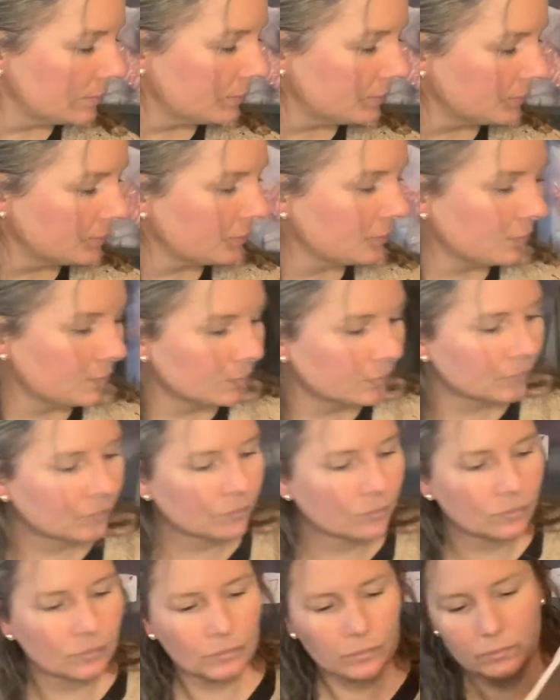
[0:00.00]

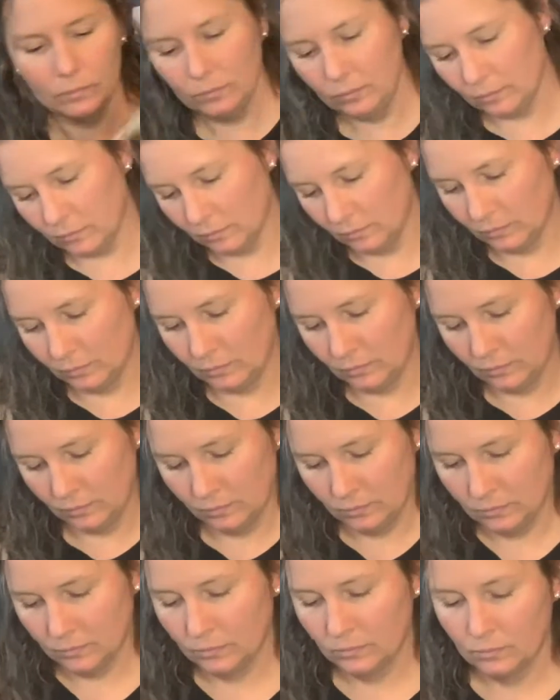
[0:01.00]

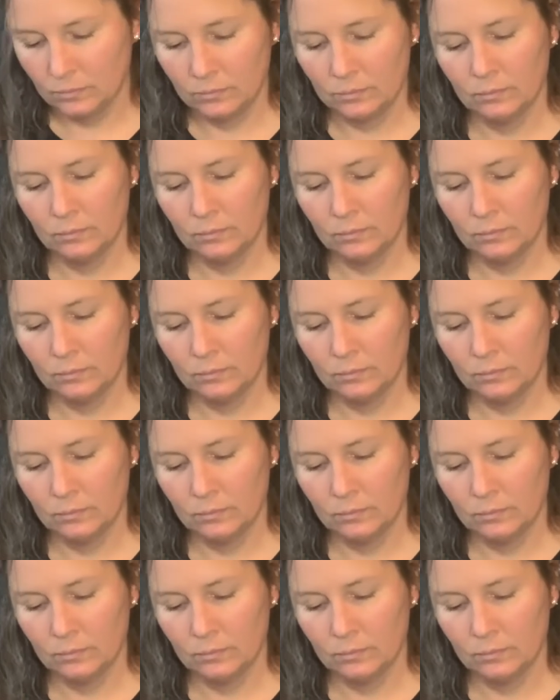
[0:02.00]
[no speech]